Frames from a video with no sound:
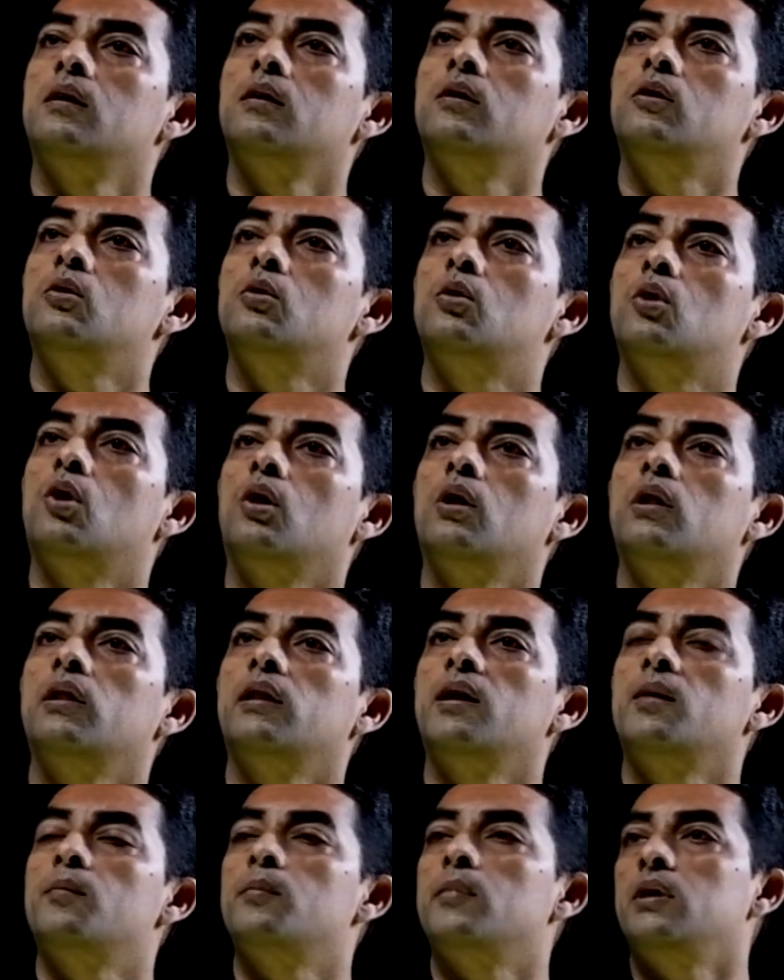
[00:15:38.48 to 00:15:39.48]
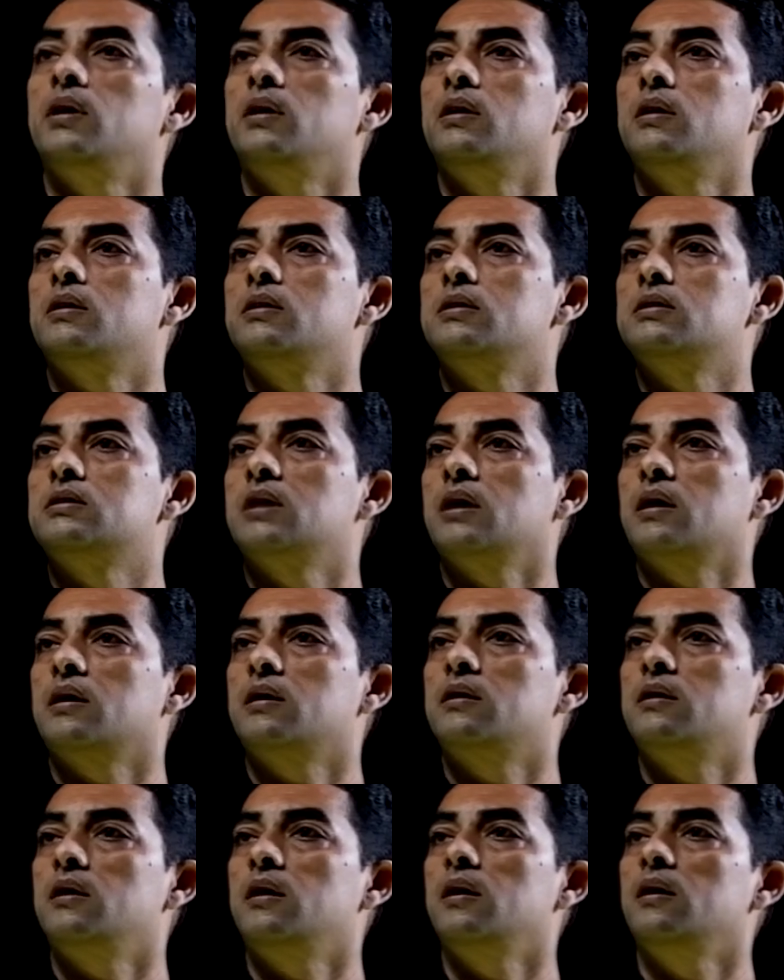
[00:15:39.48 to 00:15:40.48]
You call them
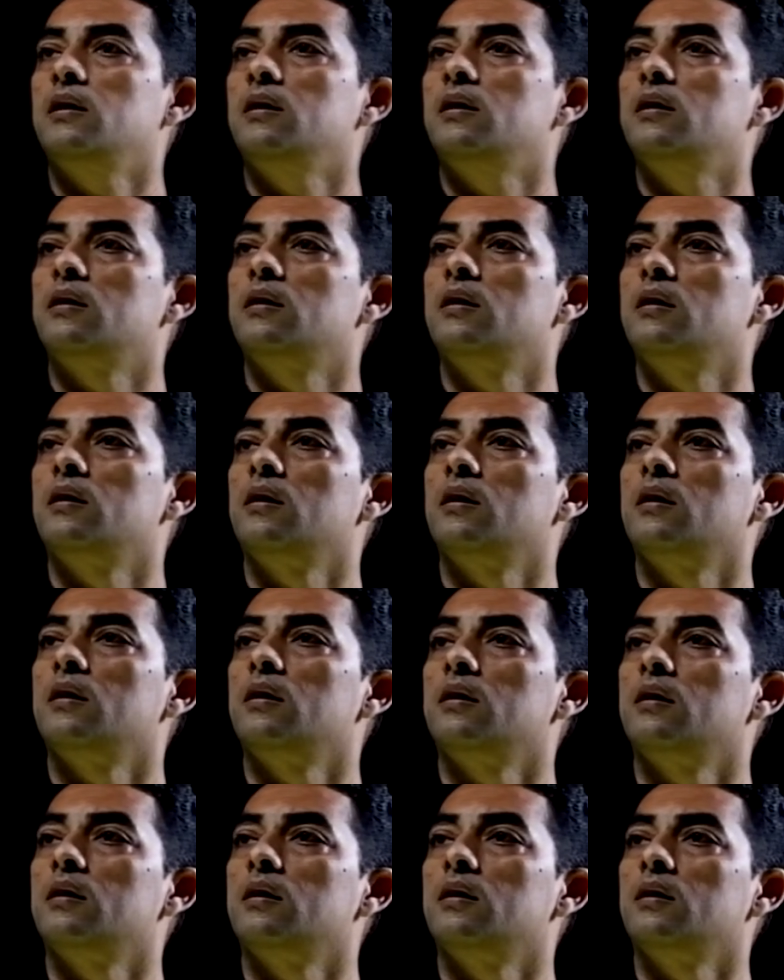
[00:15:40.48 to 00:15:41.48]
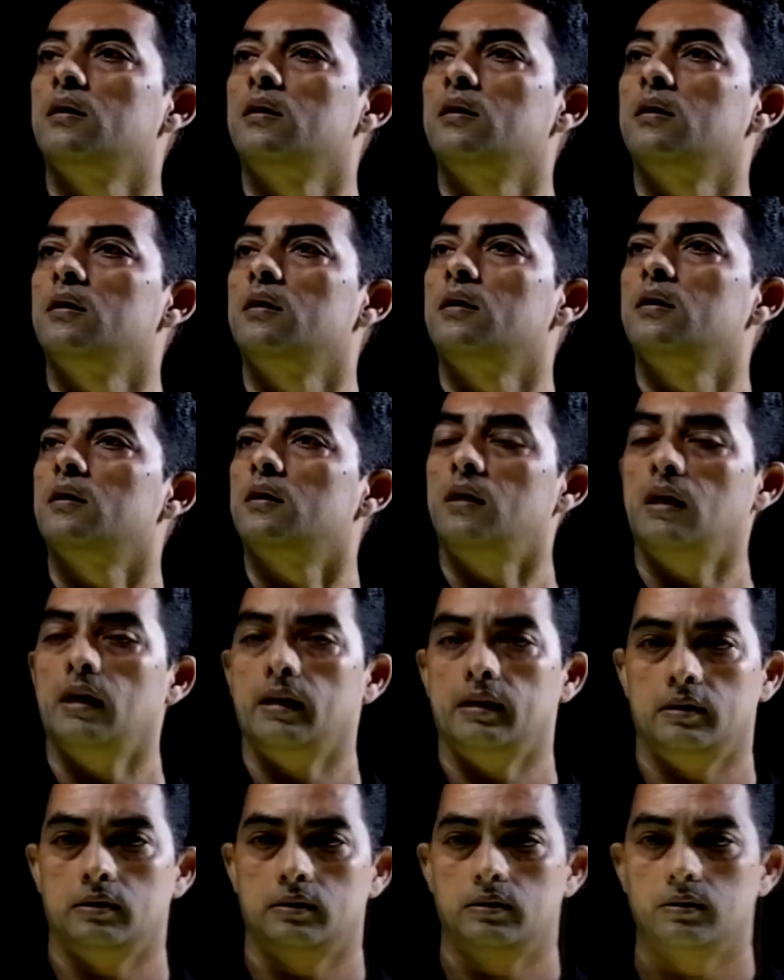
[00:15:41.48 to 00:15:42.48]
intersecting
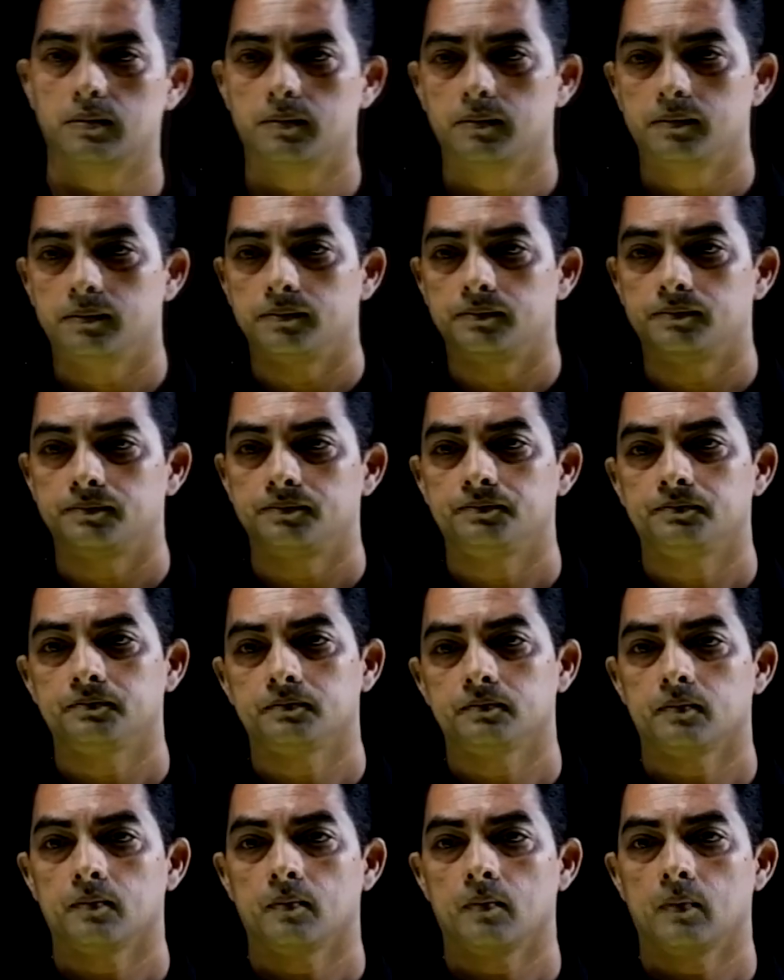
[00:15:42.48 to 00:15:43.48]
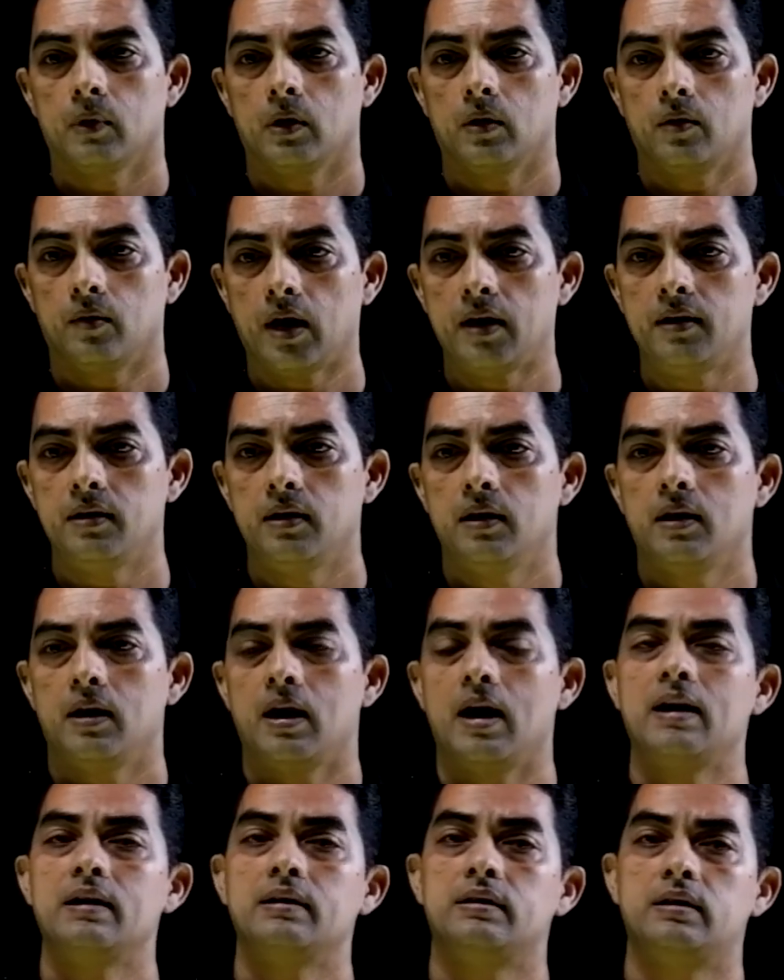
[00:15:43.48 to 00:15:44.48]
lines, right?
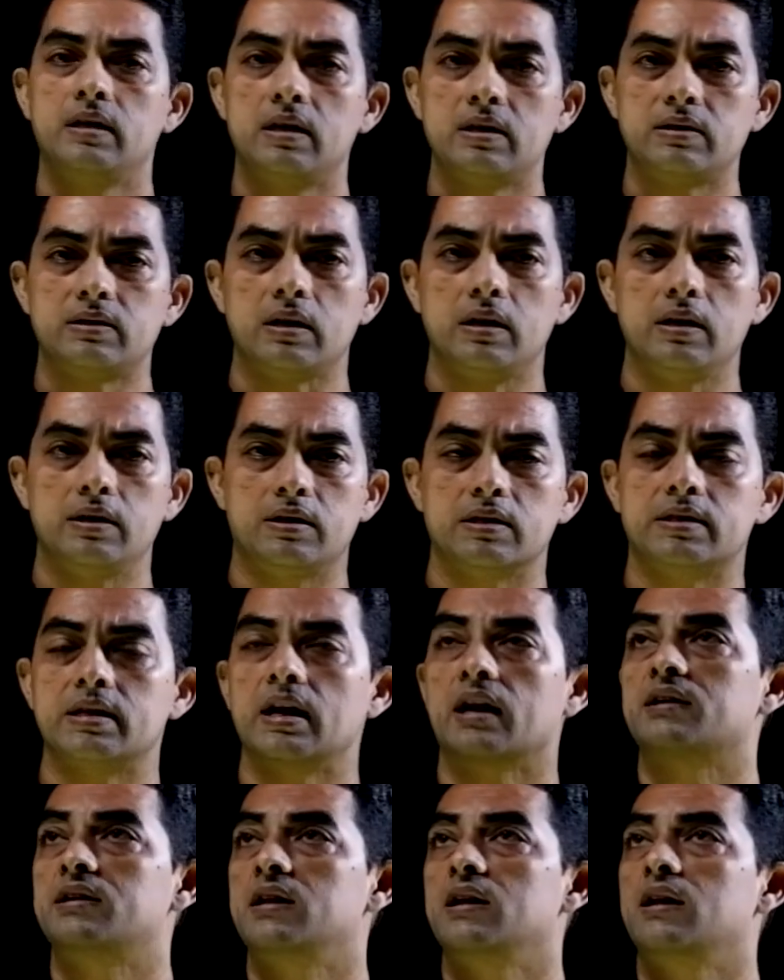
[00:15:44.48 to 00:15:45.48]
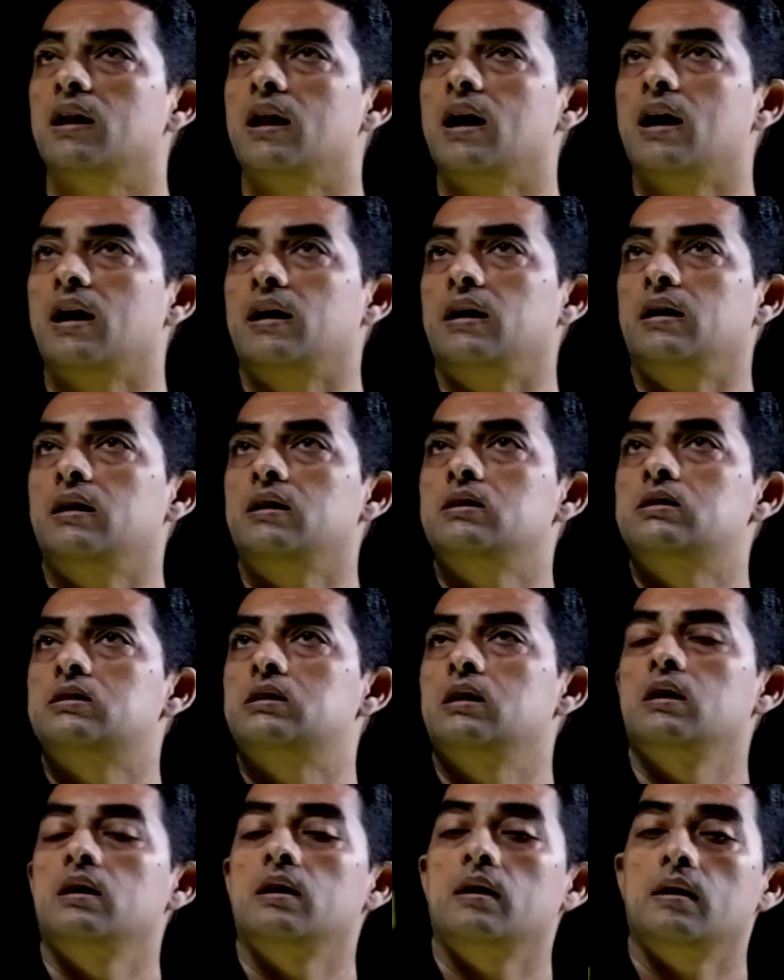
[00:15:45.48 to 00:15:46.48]
And these intersecting
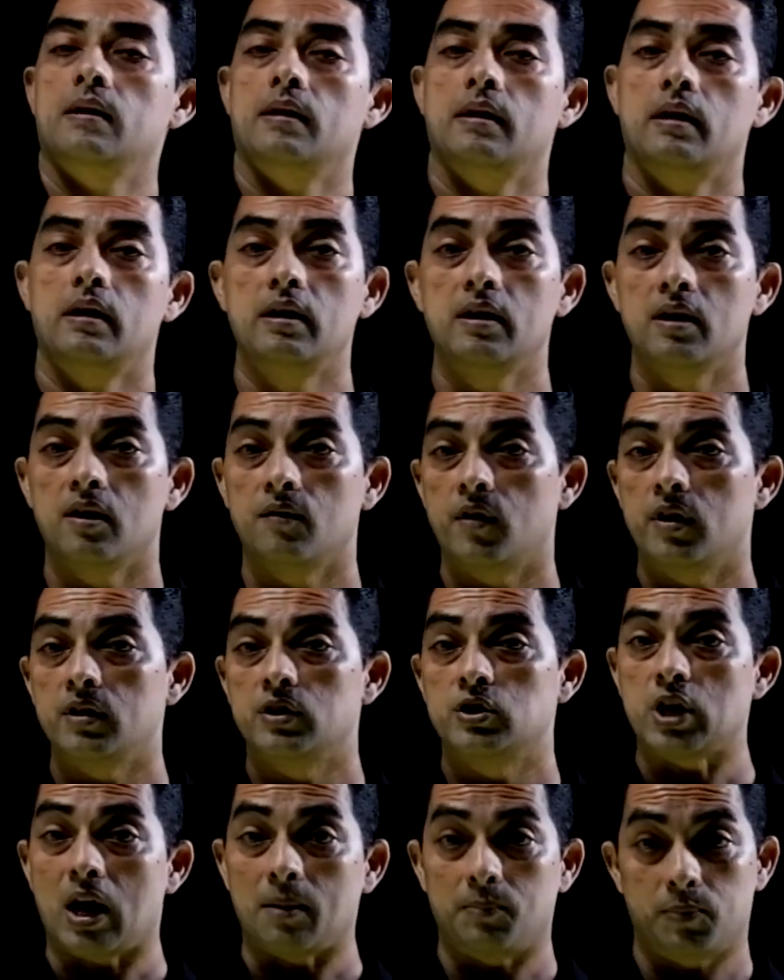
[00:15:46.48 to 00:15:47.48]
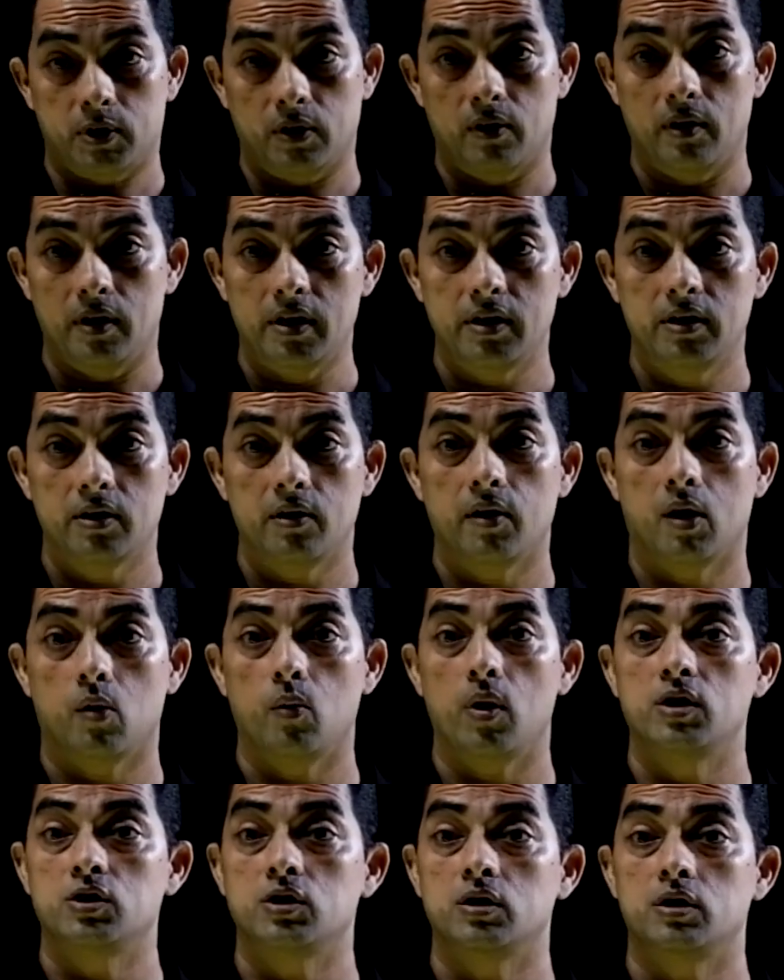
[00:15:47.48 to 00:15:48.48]
lines, in our chapter linear
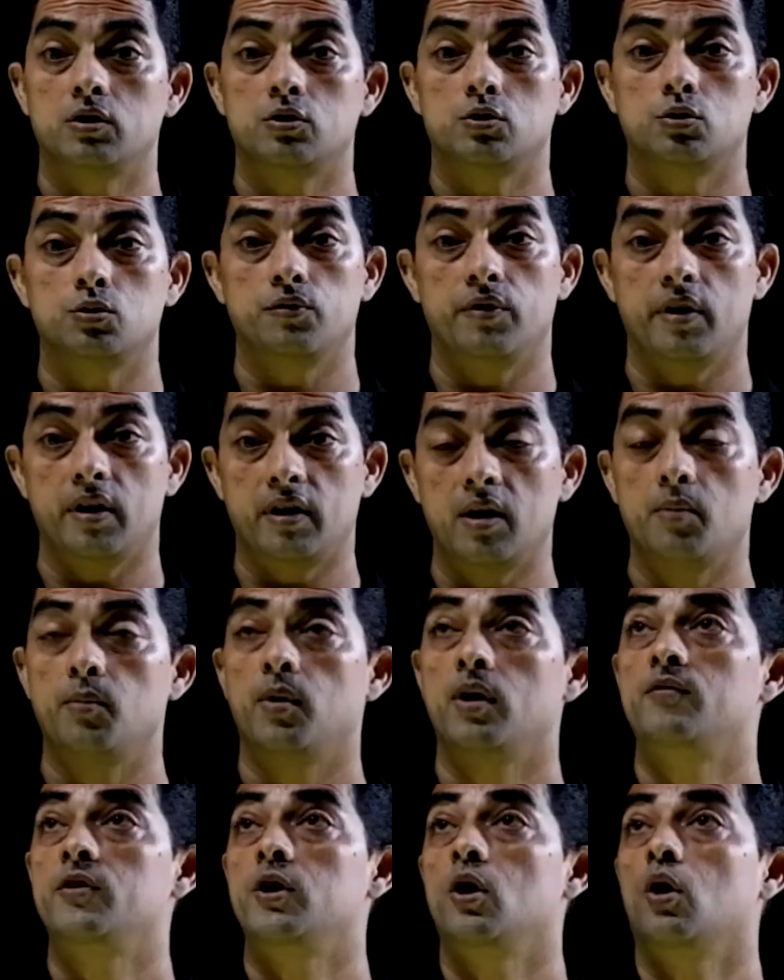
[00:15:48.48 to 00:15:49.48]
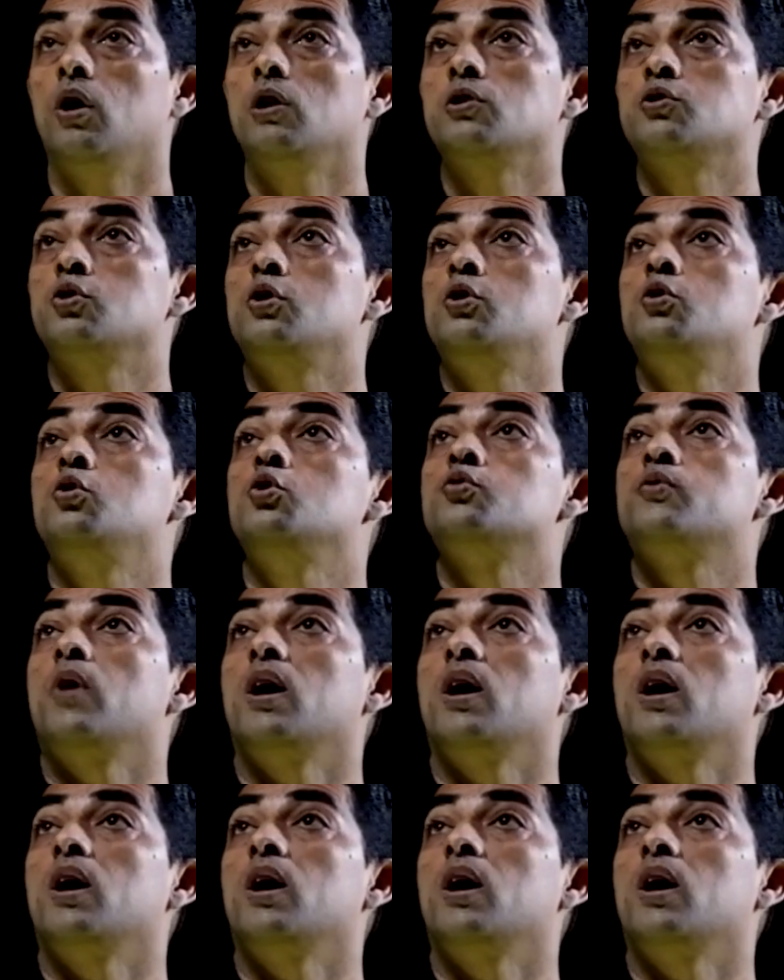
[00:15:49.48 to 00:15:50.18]
equation in two variable, we also use